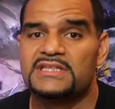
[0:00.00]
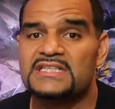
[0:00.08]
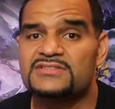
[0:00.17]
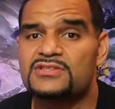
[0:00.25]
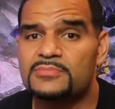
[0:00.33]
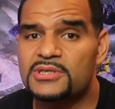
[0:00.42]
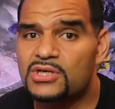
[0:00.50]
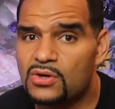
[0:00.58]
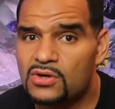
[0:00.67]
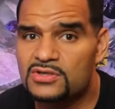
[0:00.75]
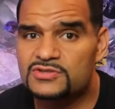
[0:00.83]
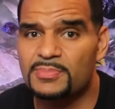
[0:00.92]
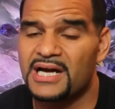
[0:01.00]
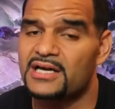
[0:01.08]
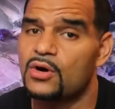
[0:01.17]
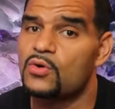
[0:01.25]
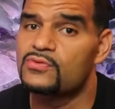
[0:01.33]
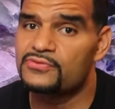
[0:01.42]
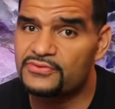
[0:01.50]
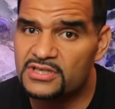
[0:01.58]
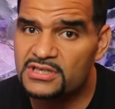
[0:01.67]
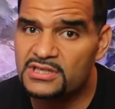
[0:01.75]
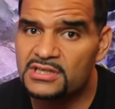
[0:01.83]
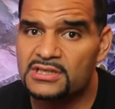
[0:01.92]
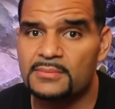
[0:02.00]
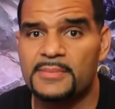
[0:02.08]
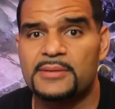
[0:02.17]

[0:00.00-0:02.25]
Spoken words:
This could be caused by overfeeding.